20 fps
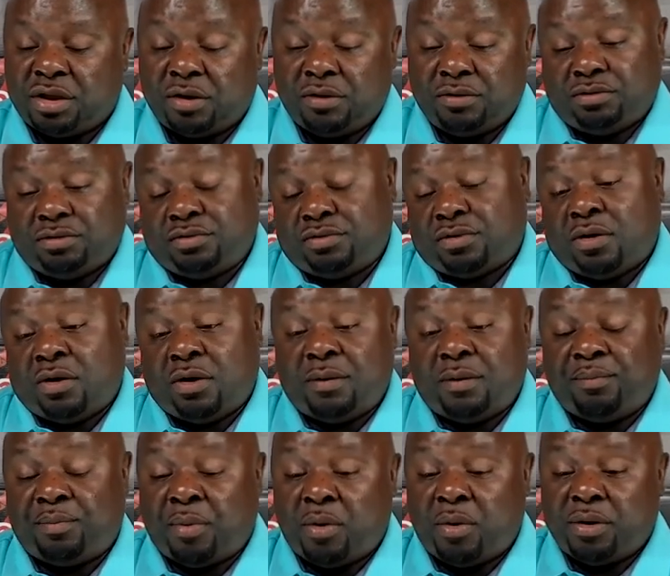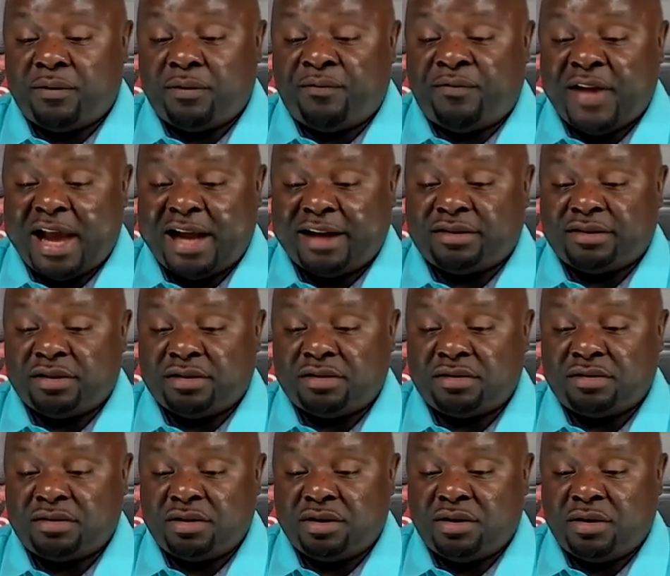those are important
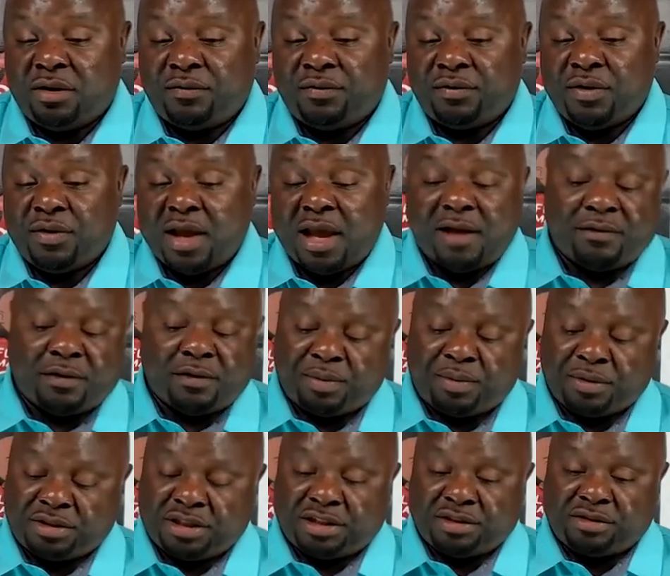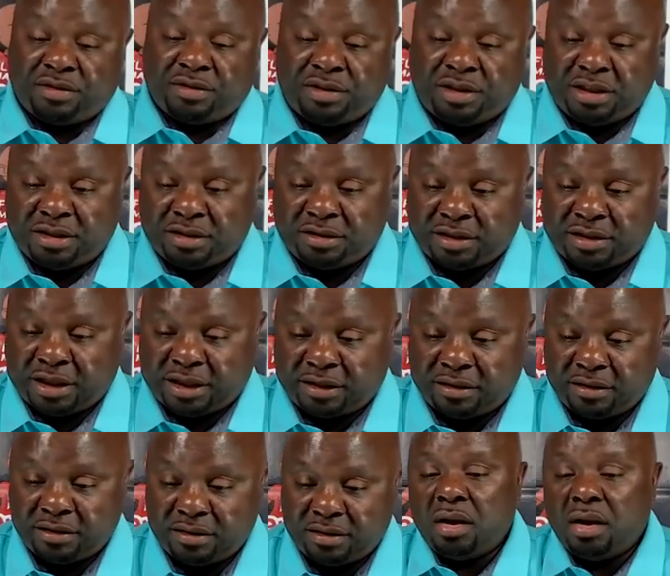factors to know if you have a potential deal there.
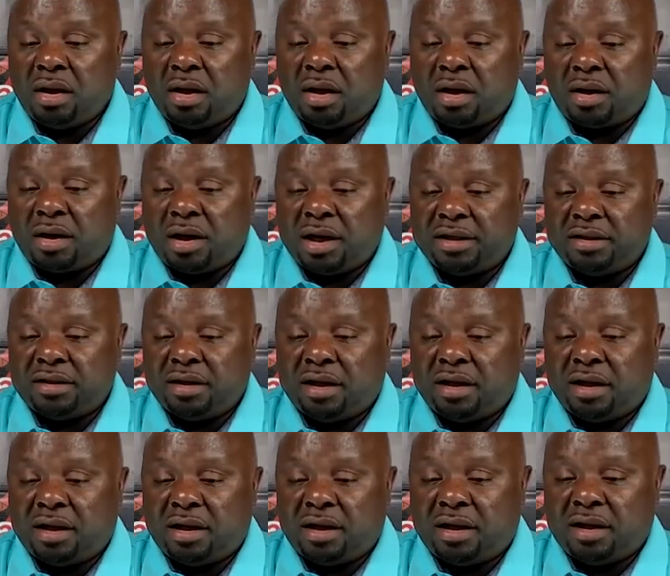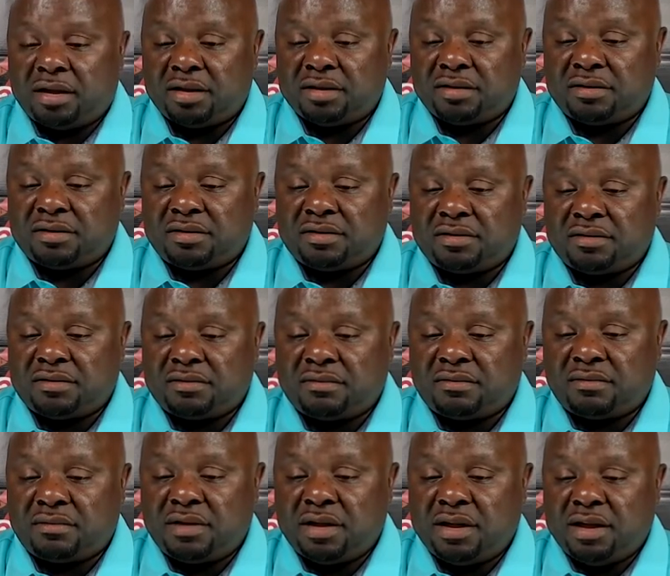All right. Uh,
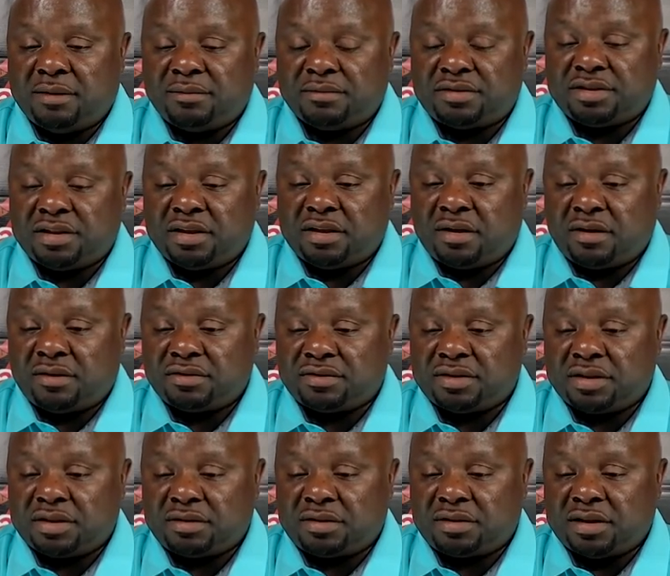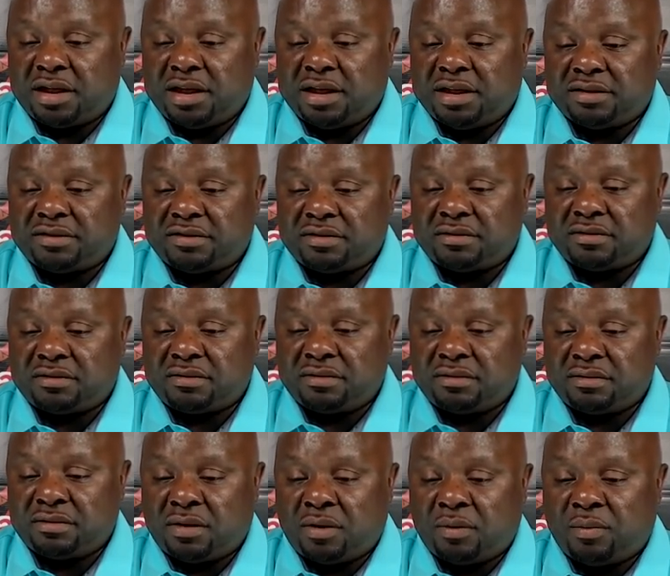M. Sithole said, thanks.
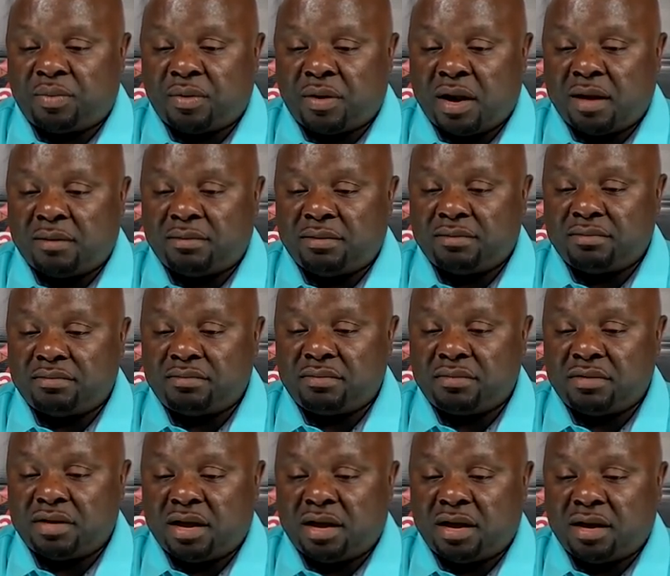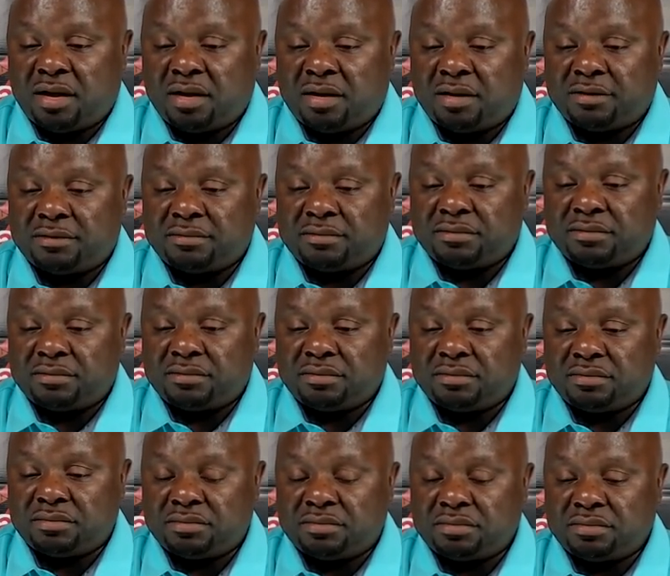No problem. Um,